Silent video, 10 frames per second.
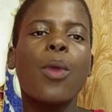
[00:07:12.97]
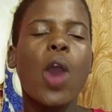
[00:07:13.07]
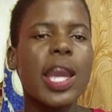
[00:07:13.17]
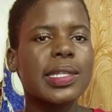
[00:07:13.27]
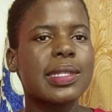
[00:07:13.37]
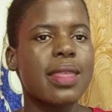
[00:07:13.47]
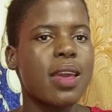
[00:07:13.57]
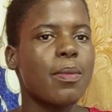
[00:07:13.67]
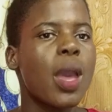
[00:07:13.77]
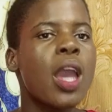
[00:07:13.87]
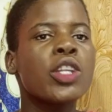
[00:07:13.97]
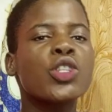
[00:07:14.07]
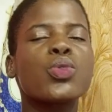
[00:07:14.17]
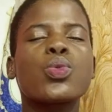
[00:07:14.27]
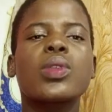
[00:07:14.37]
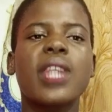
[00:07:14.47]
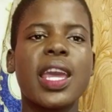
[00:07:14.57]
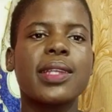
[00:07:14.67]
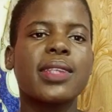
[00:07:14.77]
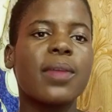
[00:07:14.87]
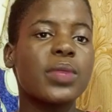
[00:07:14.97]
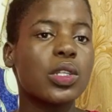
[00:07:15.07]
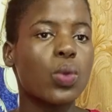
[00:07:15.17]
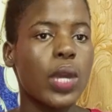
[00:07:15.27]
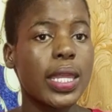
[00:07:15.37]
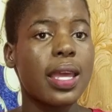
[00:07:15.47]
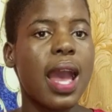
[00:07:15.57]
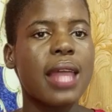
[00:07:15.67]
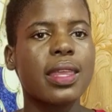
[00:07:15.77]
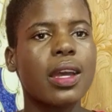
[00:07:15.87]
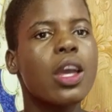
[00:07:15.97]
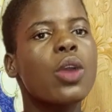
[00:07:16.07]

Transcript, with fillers: poise them to take something to hit the other,